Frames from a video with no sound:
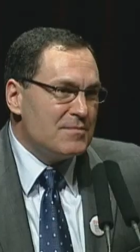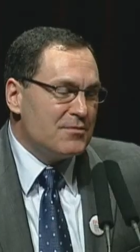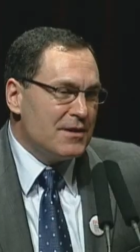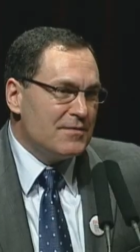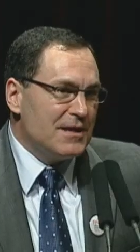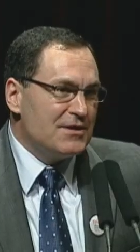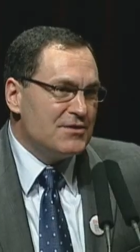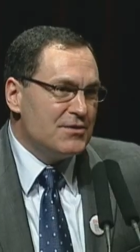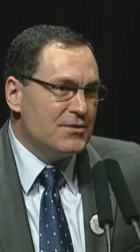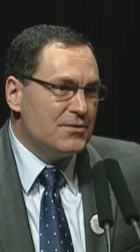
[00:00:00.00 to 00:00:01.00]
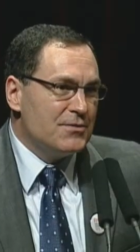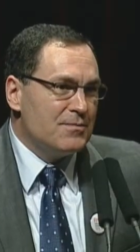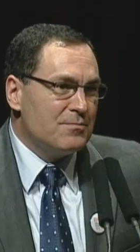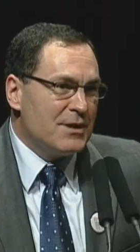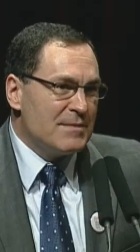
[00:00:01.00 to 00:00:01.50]
and privilege
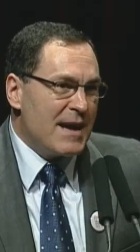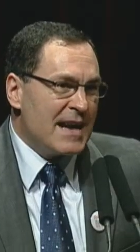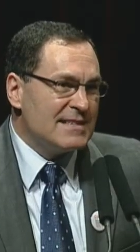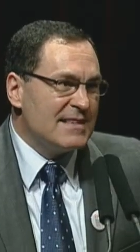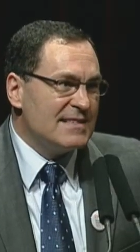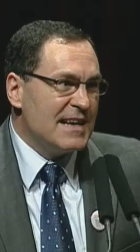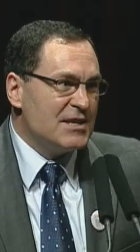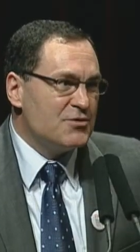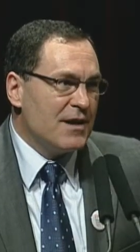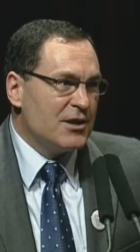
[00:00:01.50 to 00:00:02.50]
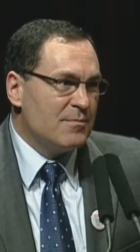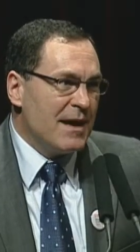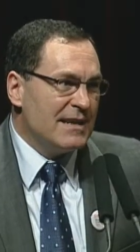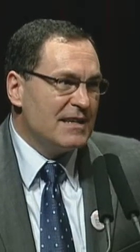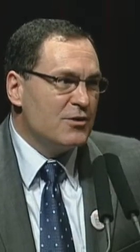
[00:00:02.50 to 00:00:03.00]
to bring back to the stage Gregor
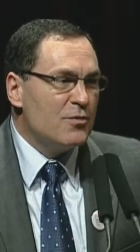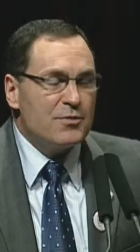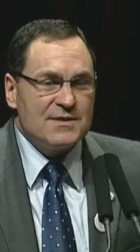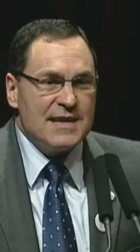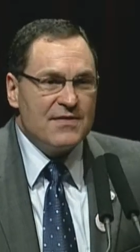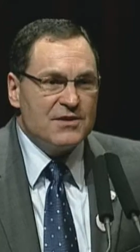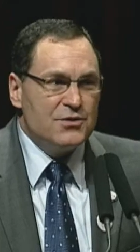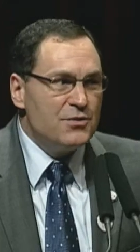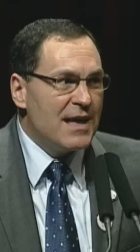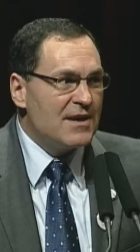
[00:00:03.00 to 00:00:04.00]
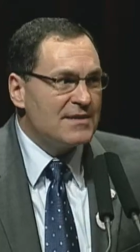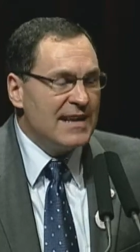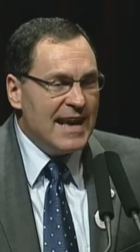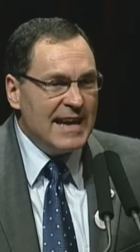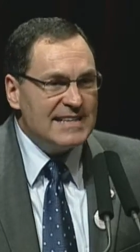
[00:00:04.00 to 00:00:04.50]
Bennett, who will present the
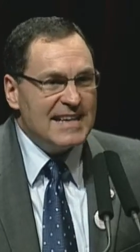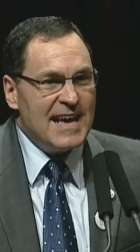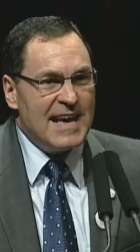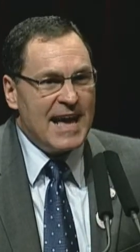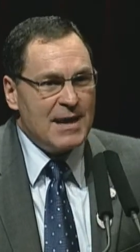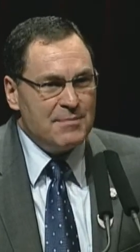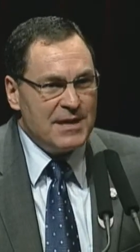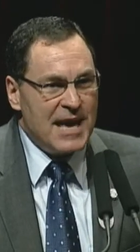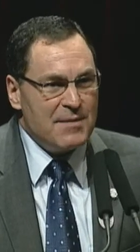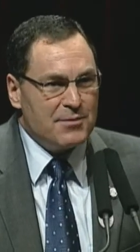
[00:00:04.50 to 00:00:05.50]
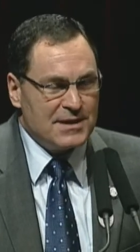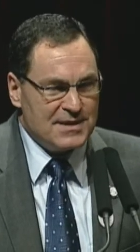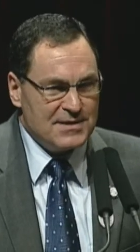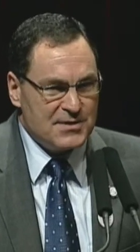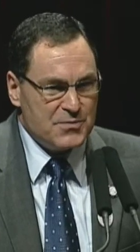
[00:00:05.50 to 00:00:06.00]
2008 AAPA
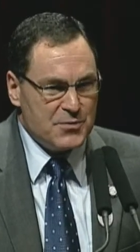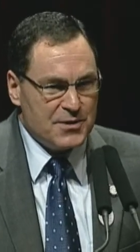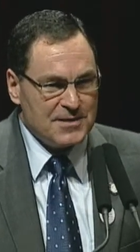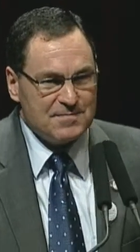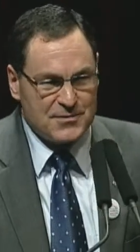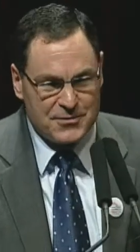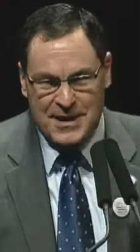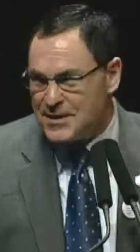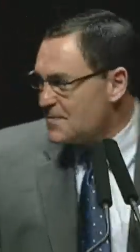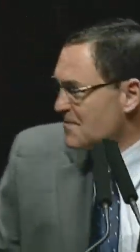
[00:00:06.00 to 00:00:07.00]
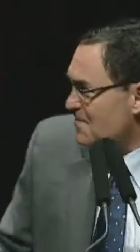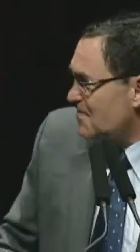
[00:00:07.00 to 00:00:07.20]
President's Award. Gregor?